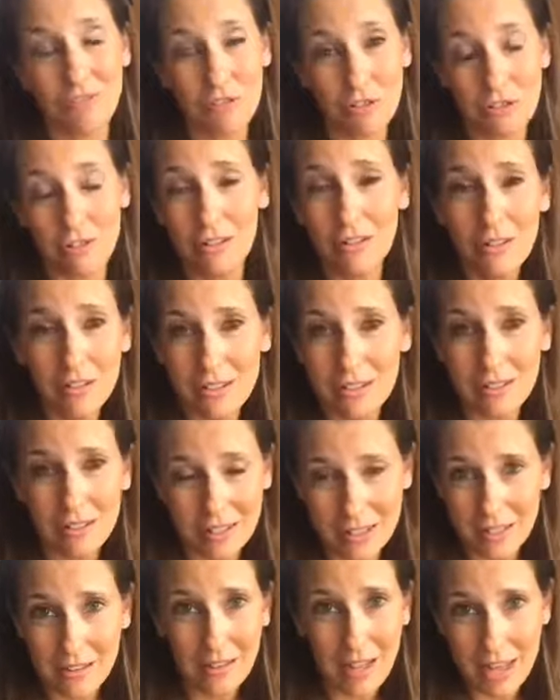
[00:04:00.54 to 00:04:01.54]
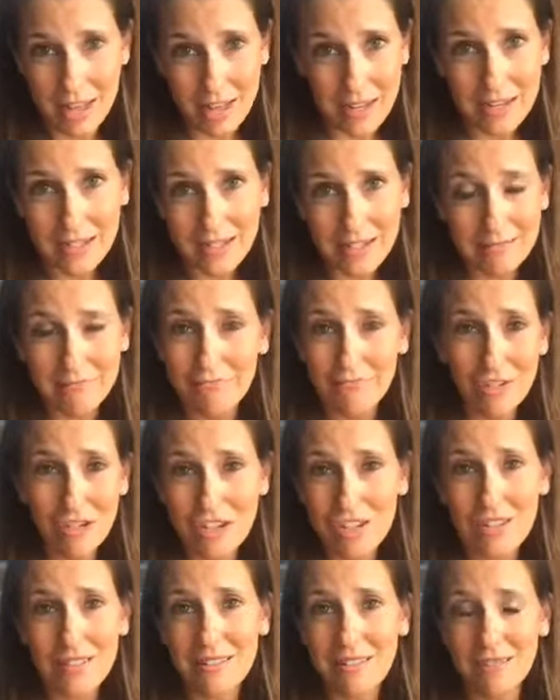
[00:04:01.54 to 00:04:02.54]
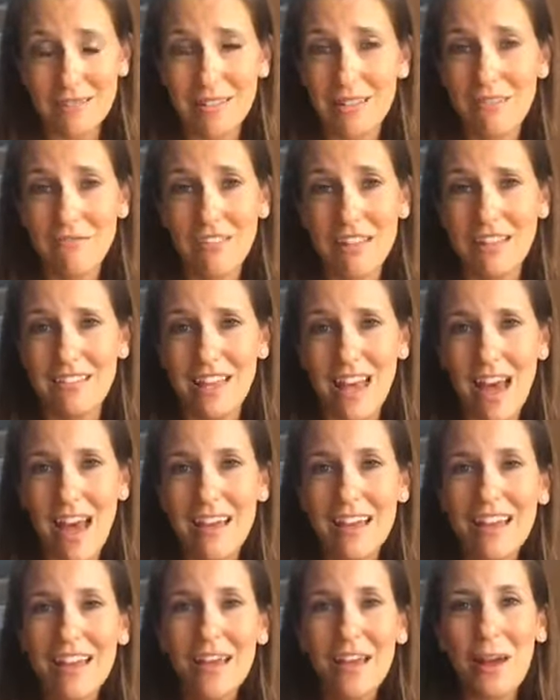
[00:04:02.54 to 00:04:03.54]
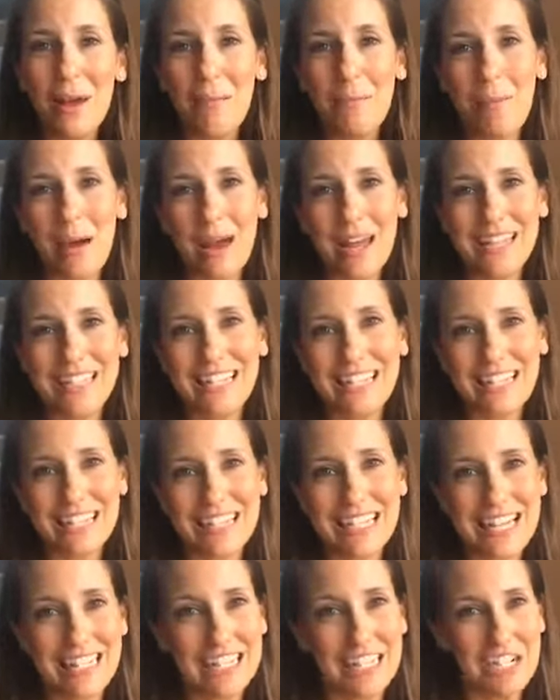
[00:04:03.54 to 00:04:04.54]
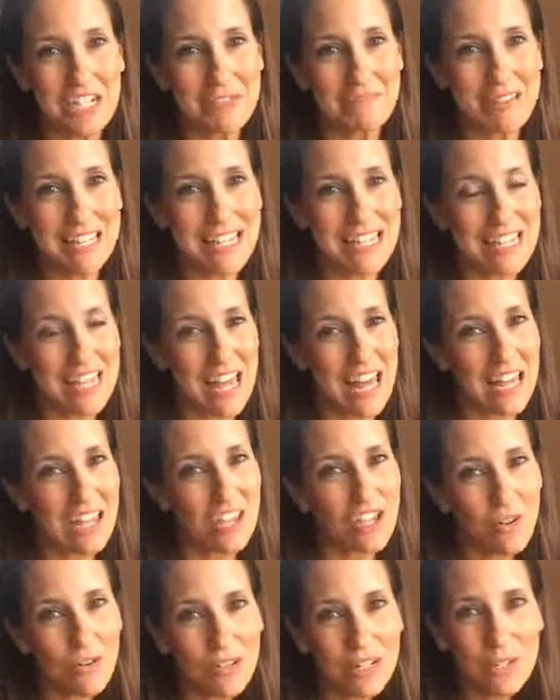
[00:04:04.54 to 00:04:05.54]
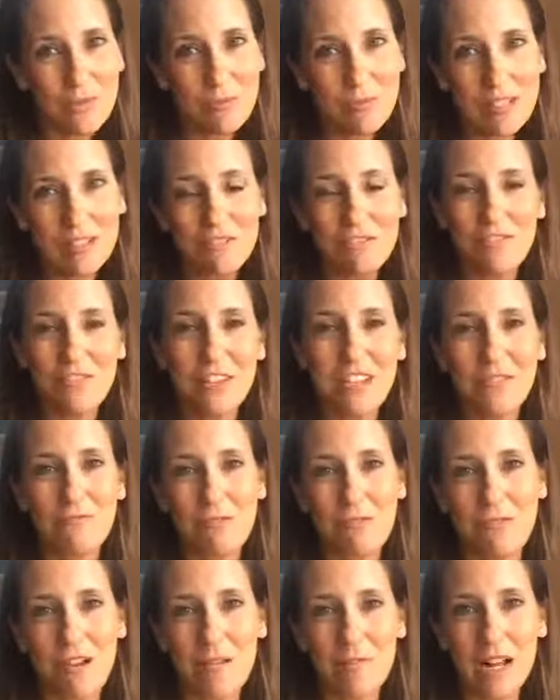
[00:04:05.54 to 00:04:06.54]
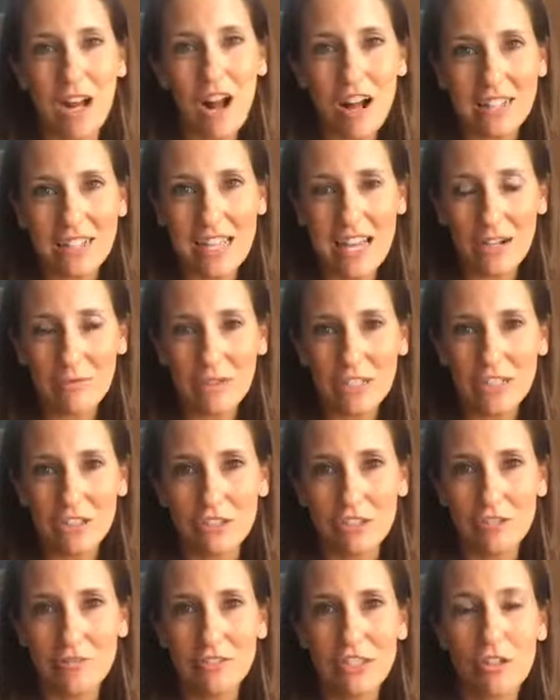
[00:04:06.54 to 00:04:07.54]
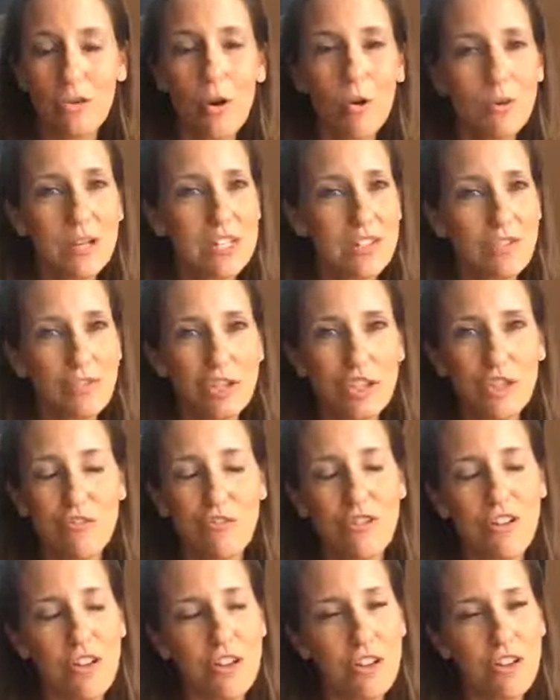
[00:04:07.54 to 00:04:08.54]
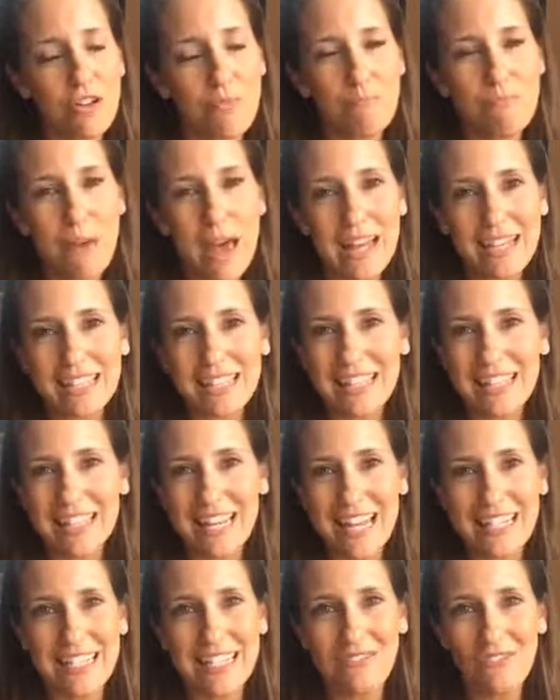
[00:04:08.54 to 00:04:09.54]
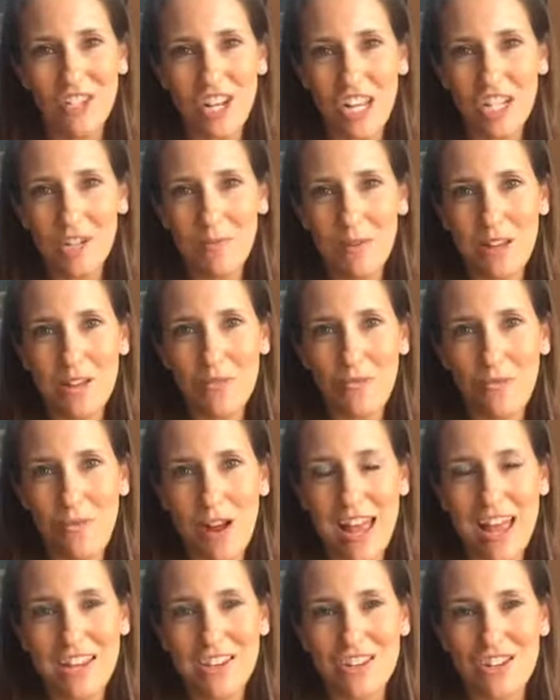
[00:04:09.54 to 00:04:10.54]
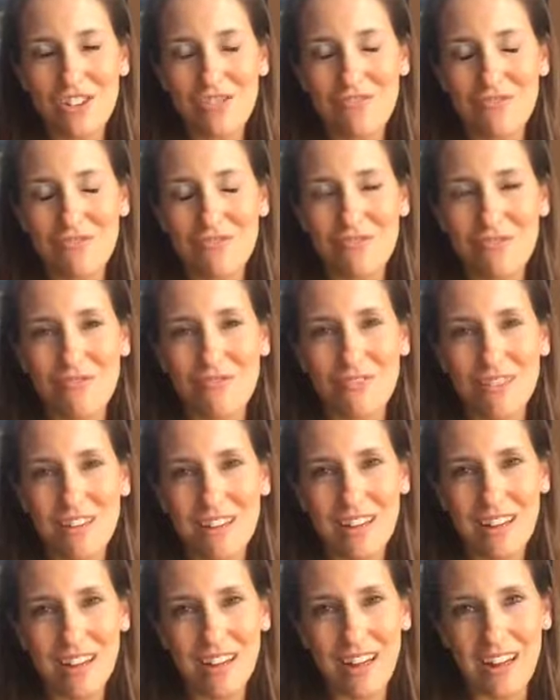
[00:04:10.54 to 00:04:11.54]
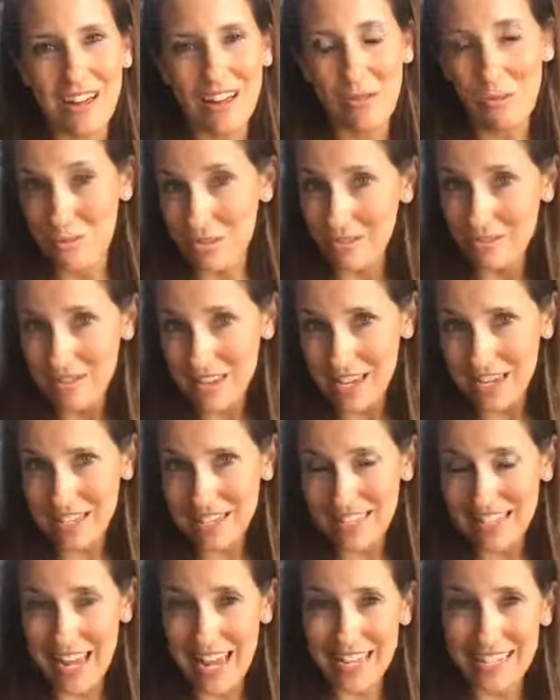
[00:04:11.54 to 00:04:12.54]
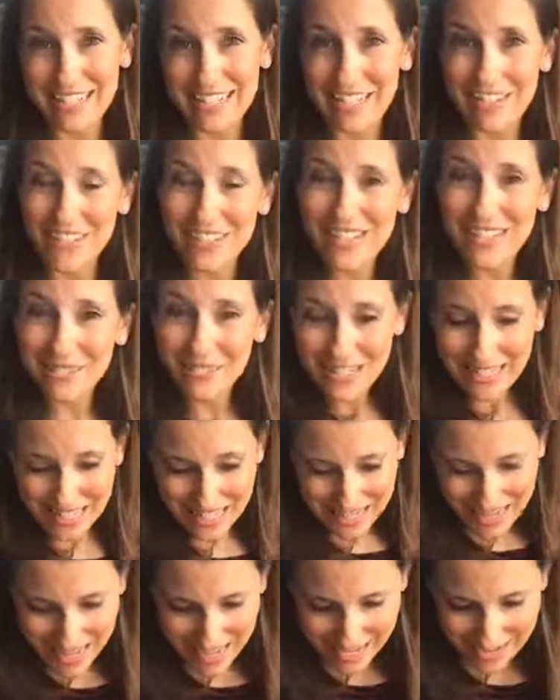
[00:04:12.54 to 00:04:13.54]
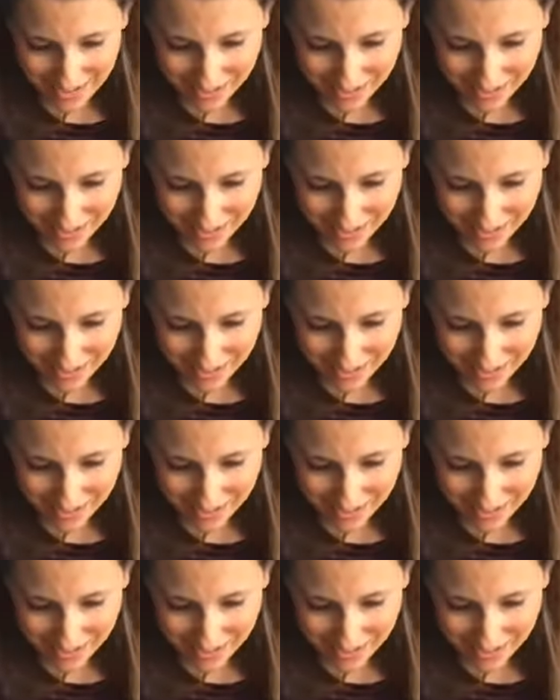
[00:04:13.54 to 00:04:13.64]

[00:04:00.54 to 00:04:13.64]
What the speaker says: good because it's eggs and cheese and stuff like that. But it doesn't necessarily mean that yours will be gluten-free and won't come in contact with gluten. So always use your best sense of judgment when you order these. And so this was, again,